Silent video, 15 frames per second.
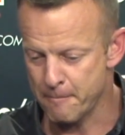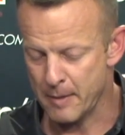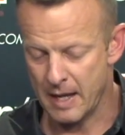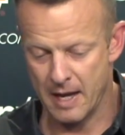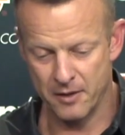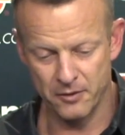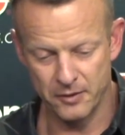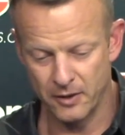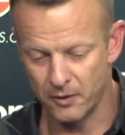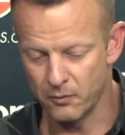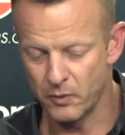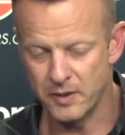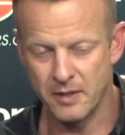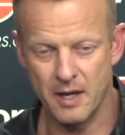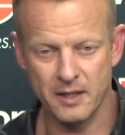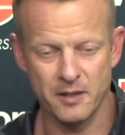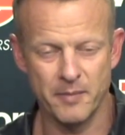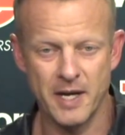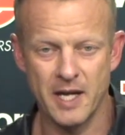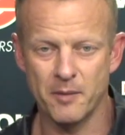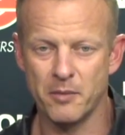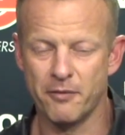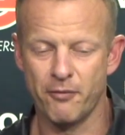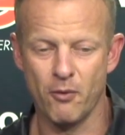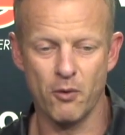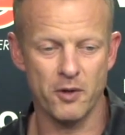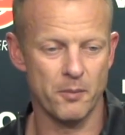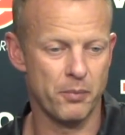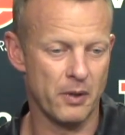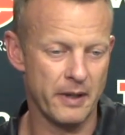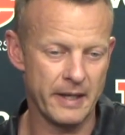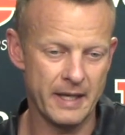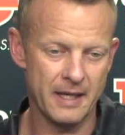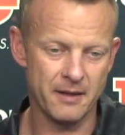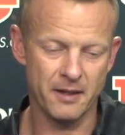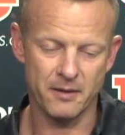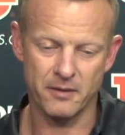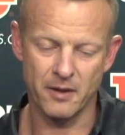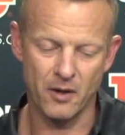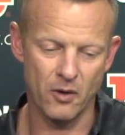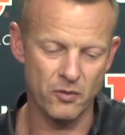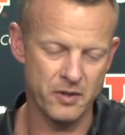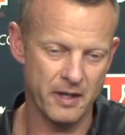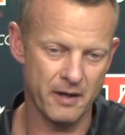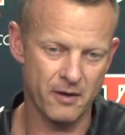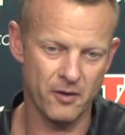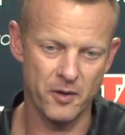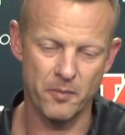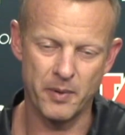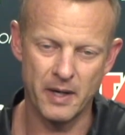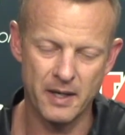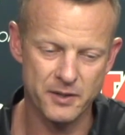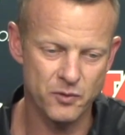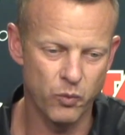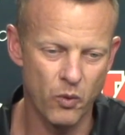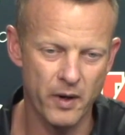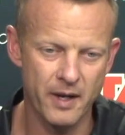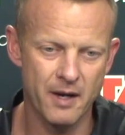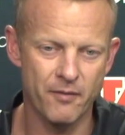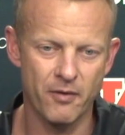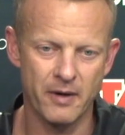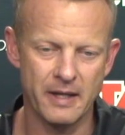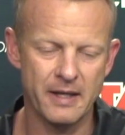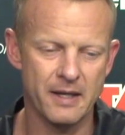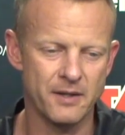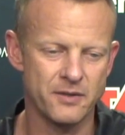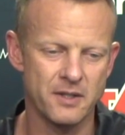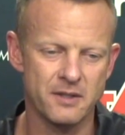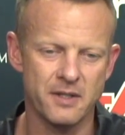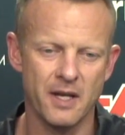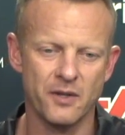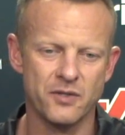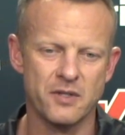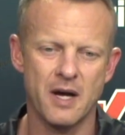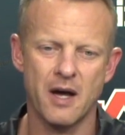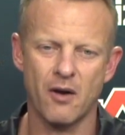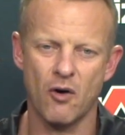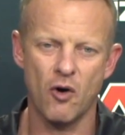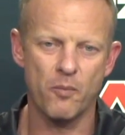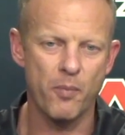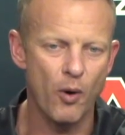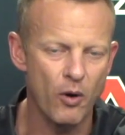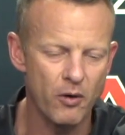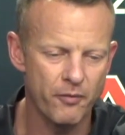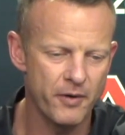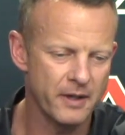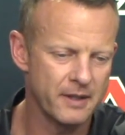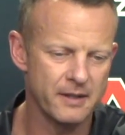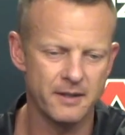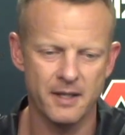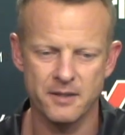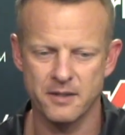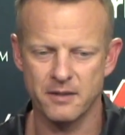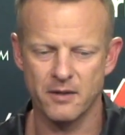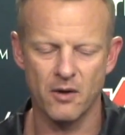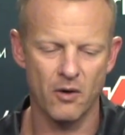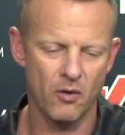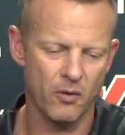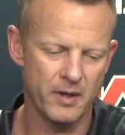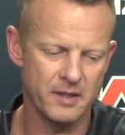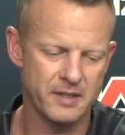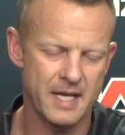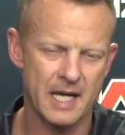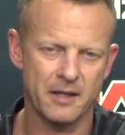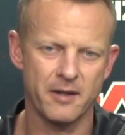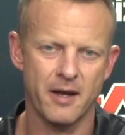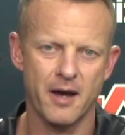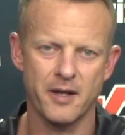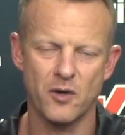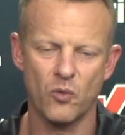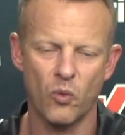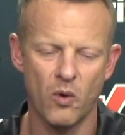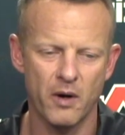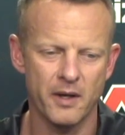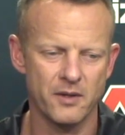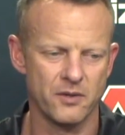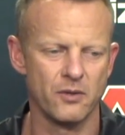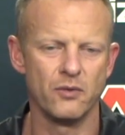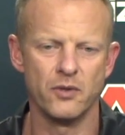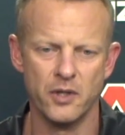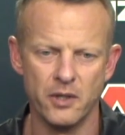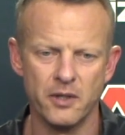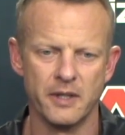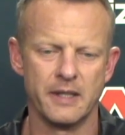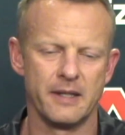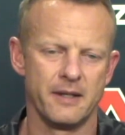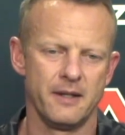I don't know. We talked about it before. The plane, the, the hotel, the bus, whatever it is, it, it's not all perfect. It doesn't go exactly how you want it to. Good